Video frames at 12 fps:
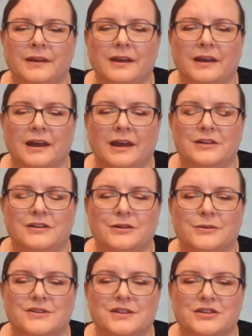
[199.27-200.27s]
And you can
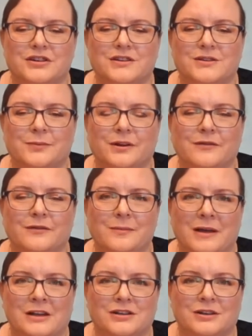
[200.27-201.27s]
also choose what
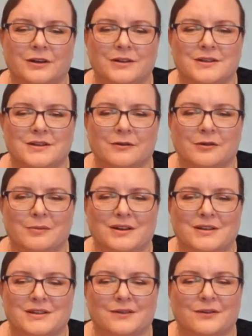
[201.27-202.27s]
information goes in the
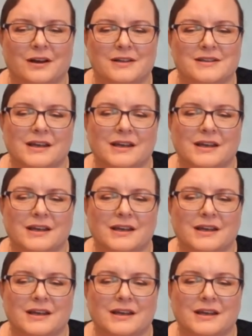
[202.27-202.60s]
remittance advice.